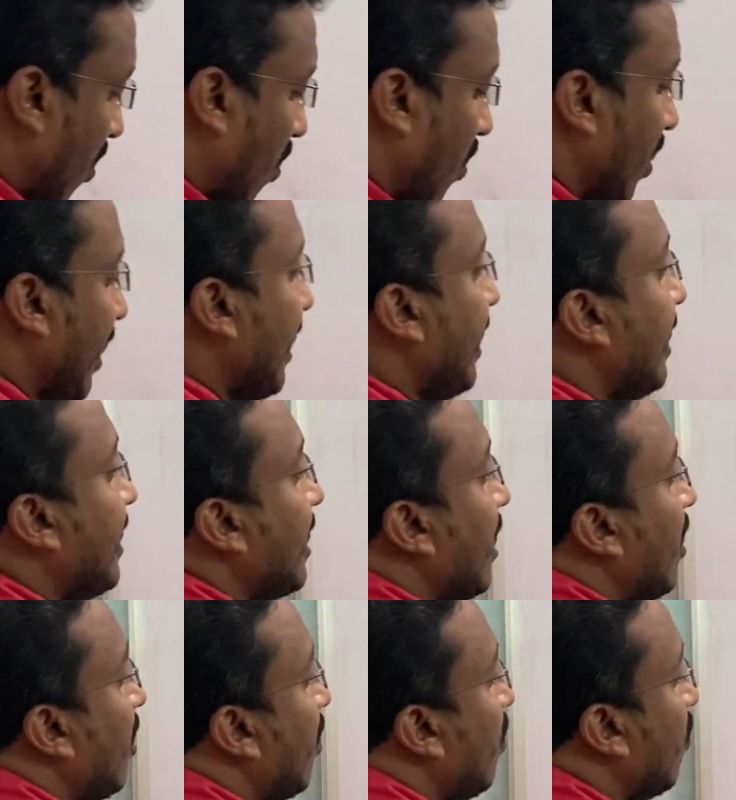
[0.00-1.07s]
on it,
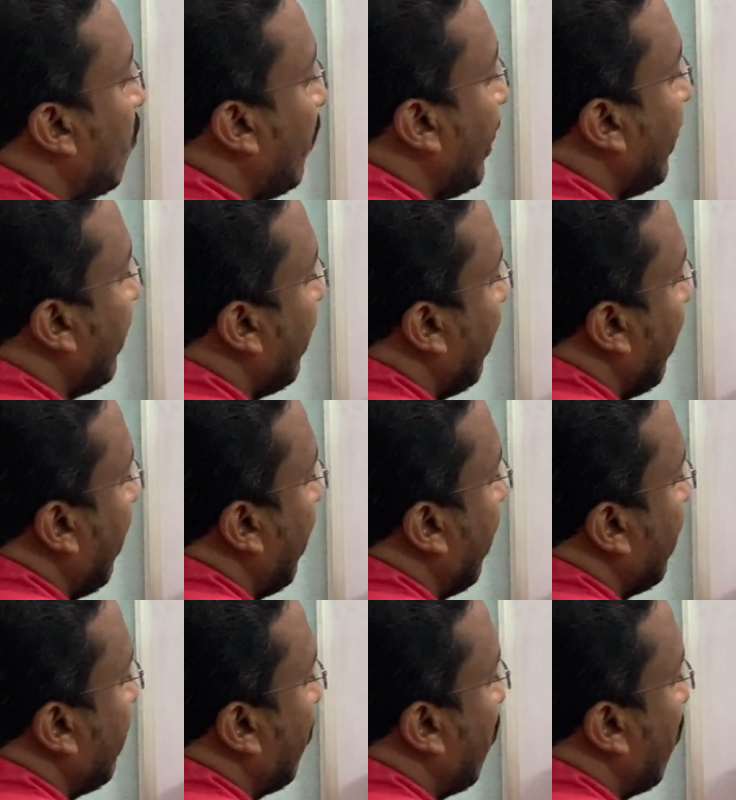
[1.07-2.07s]
when the